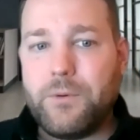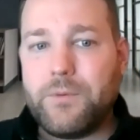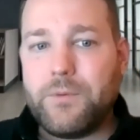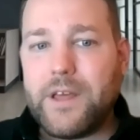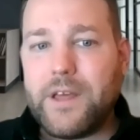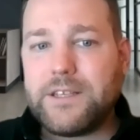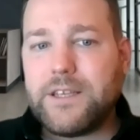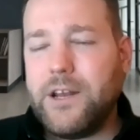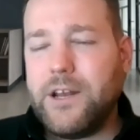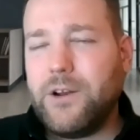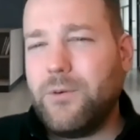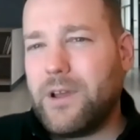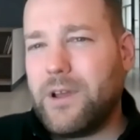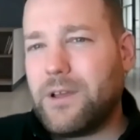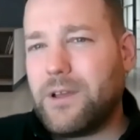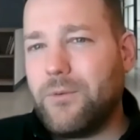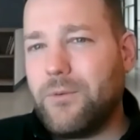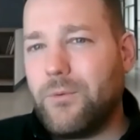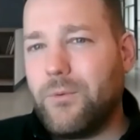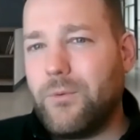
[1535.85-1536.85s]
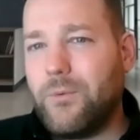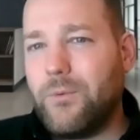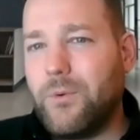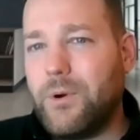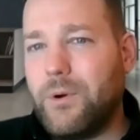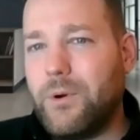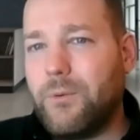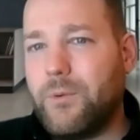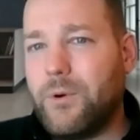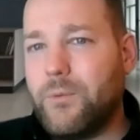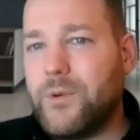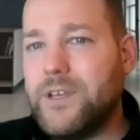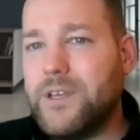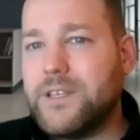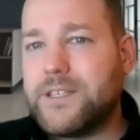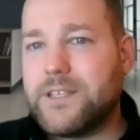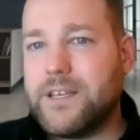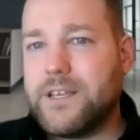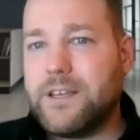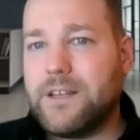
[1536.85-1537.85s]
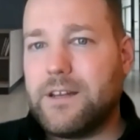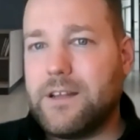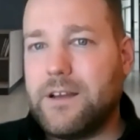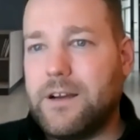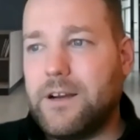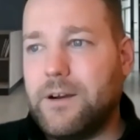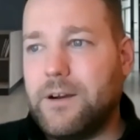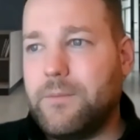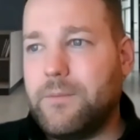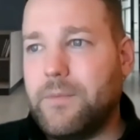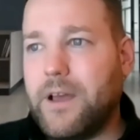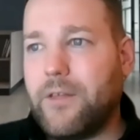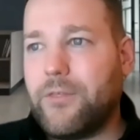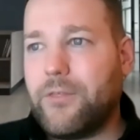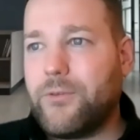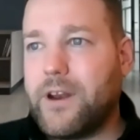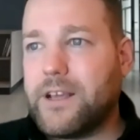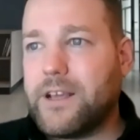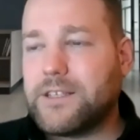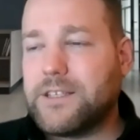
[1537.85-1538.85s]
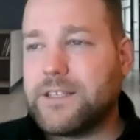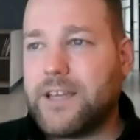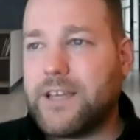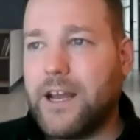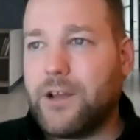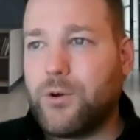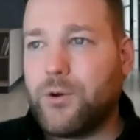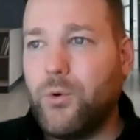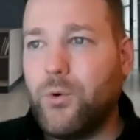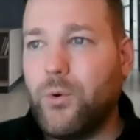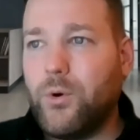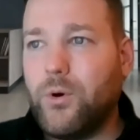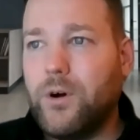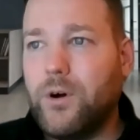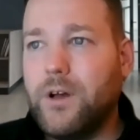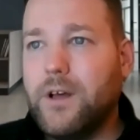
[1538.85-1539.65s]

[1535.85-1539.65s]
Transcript: That's kind of like where we sit at ThreatX is kind of cool,